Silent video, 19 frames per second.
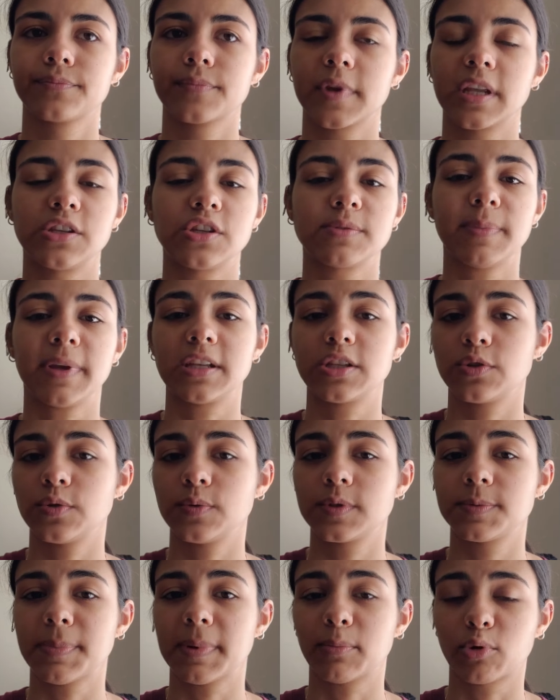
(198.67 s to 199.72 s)
It just makes you
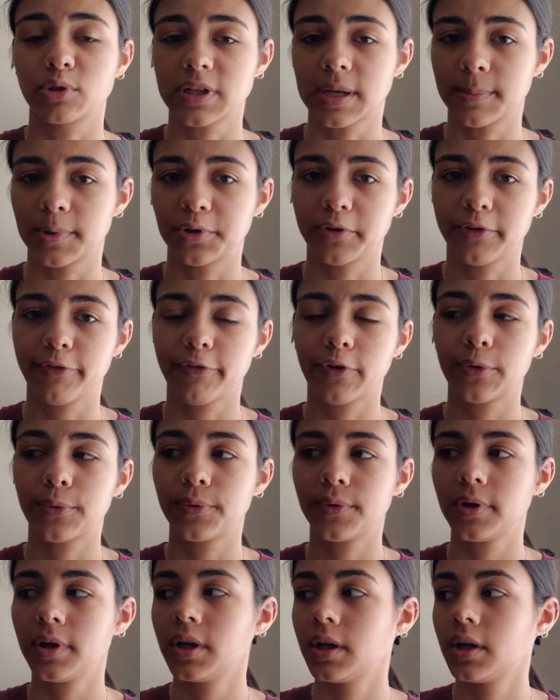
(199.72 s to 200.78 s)
spend more time on your
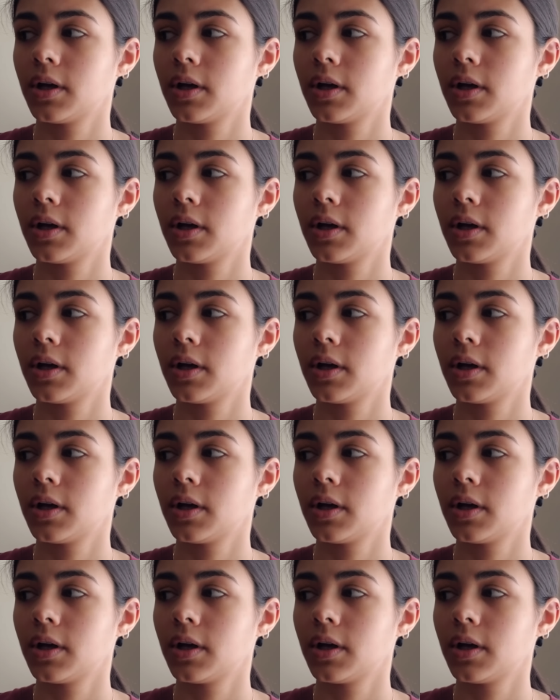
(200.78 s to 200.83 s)
phone,